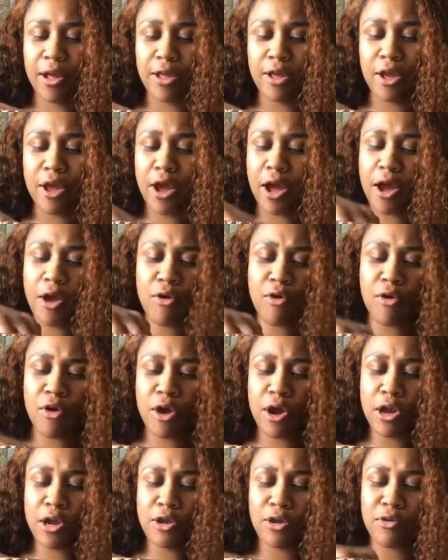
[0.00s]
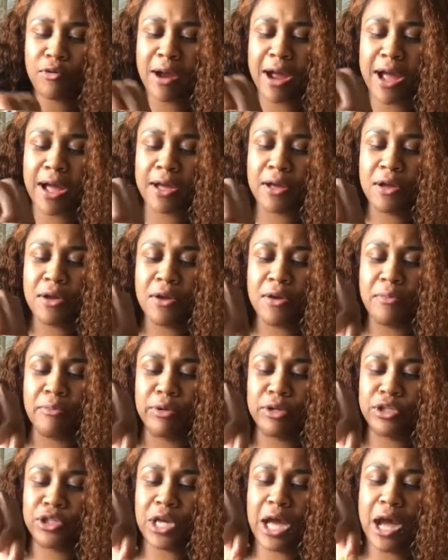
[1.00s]
yeah, I don't hardly cry,
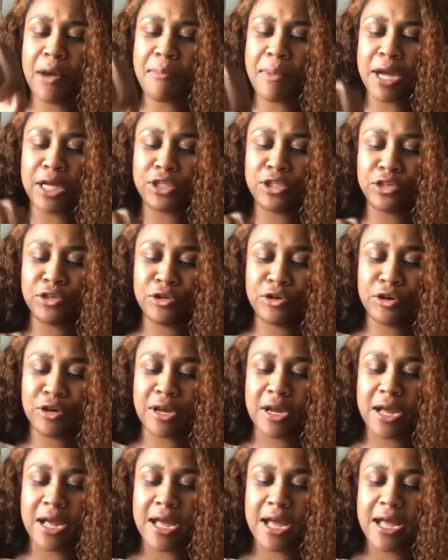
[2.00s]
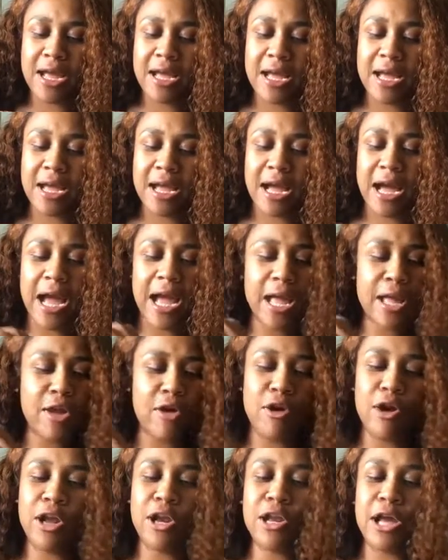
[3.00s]
but y'all my children. I
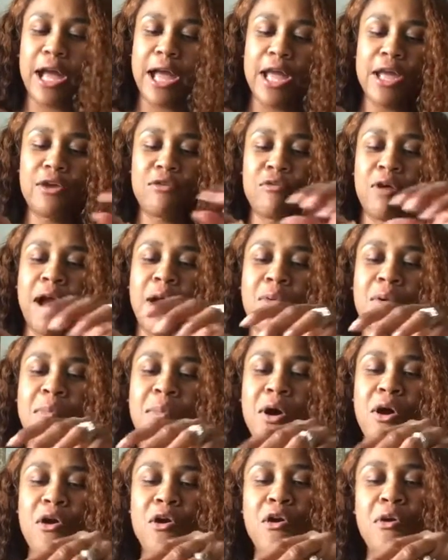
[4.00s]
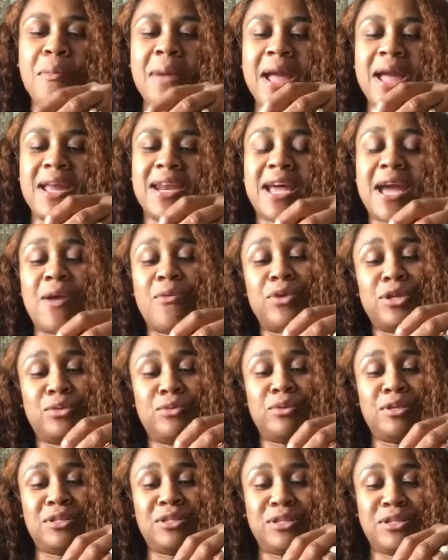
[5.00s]
ain't cry when my old man died, which
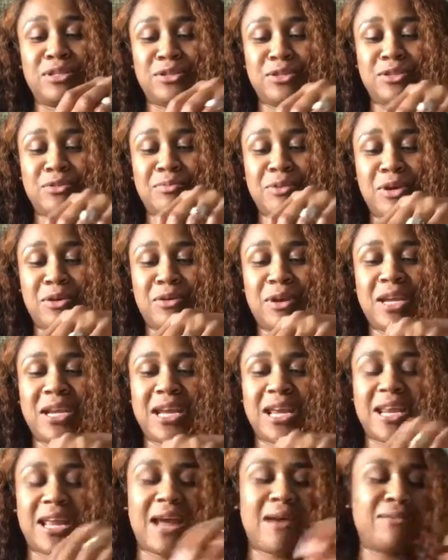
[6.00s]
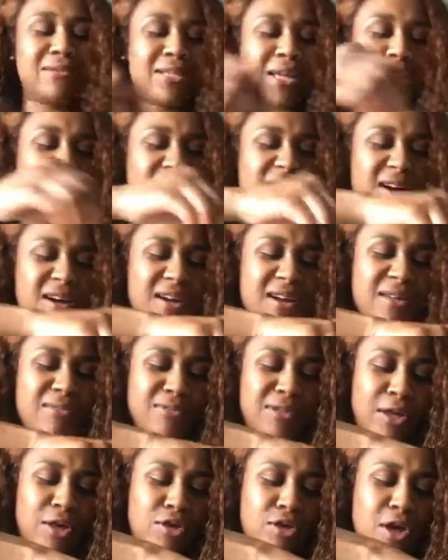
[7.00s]
was my granddaddy. I was like, huh? He
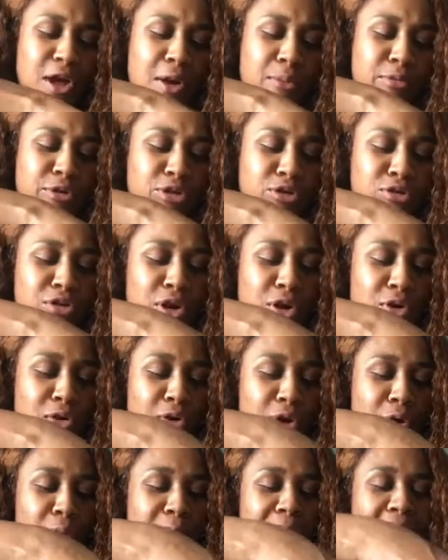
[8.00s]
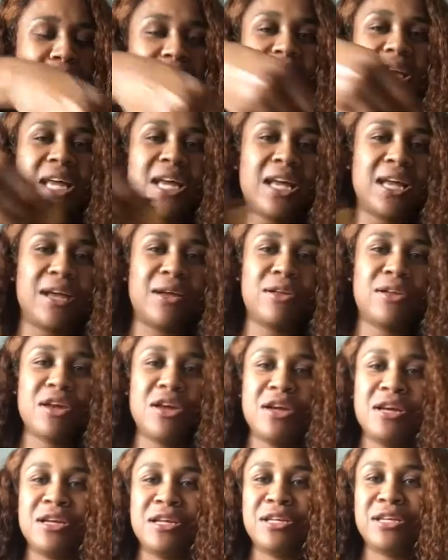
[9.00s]
was like, yeah, but you know, back then,
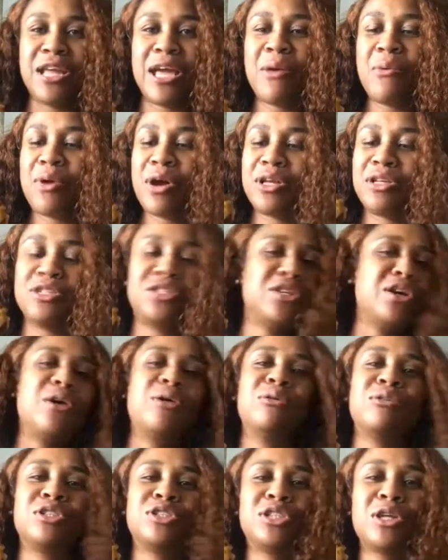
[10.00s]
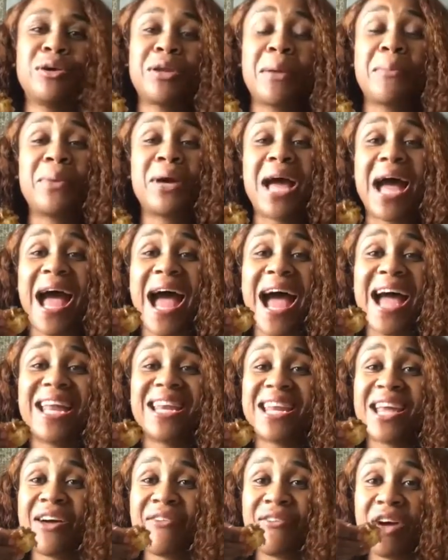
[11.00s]
they weren't told to show that. But
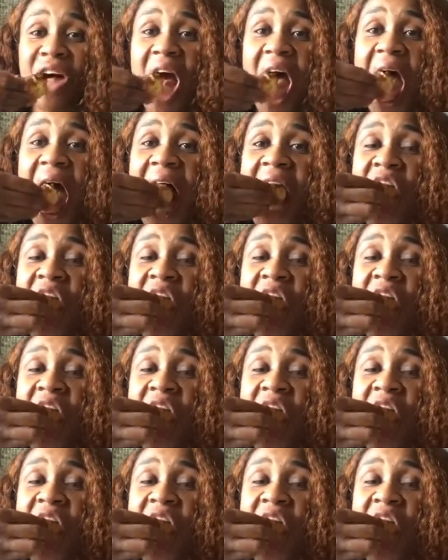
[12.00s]
I never